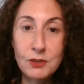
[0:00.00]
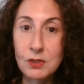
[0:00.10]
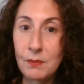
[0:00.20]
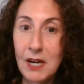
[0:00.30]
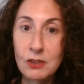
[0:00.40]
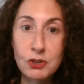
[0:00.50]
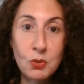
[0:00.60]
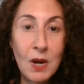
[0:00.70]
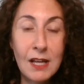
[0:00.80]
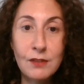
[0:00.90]
You could buy all
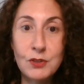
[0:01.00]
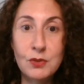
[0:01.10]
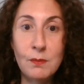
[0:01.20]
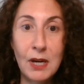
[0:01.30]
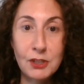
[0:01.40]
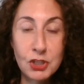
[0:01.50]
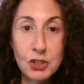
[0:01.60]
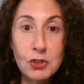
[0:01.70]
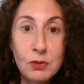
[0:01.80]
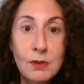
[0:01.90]
twelve, you could buy
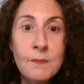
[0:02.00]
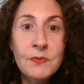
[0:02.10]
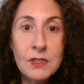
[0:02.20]
two